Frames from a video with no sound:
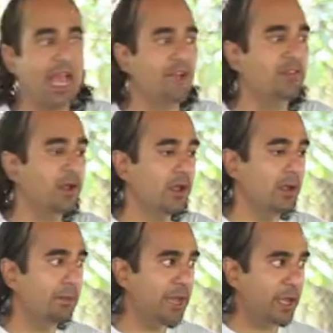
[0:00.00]
have
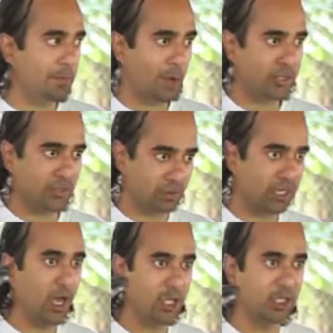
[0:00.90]
bigger bottles
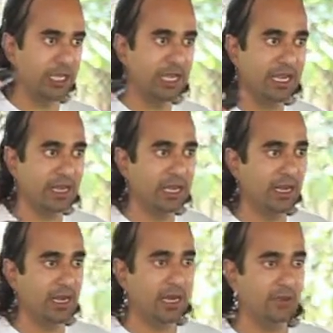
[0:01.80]
largely
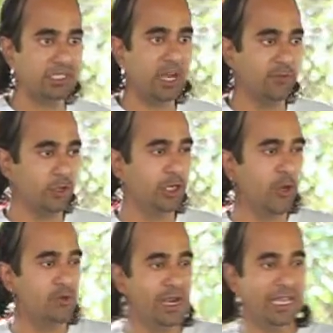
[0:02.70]
in El Salvador. You
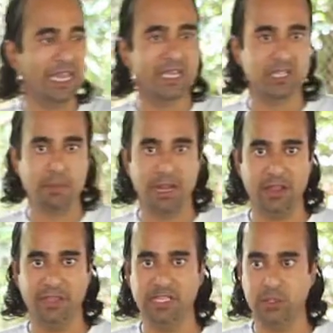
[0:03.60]
don't really get so many
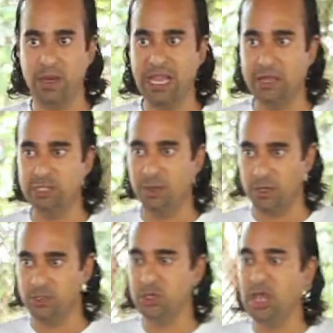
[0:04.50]
of these 20-ounce
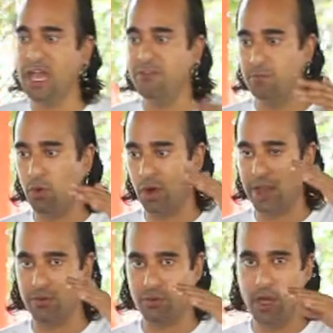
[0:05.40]
bottles. You have more
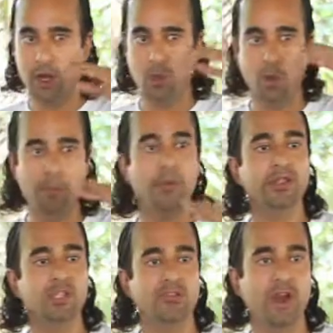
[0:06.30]
like
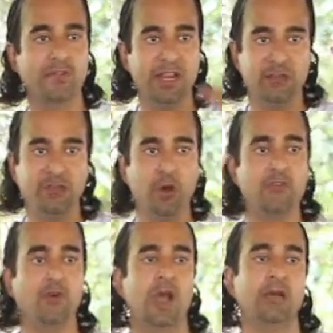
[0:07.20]
1.25 litre,
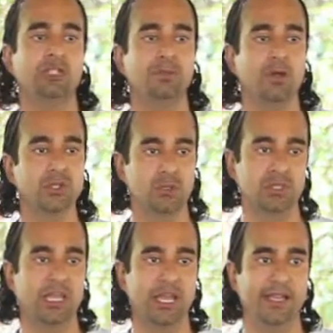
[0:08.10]
44-ounce
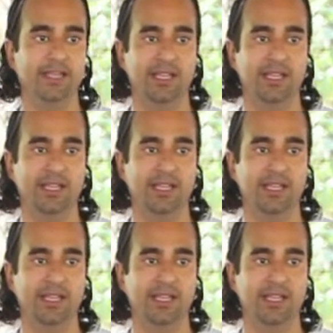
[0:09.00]
bottles there.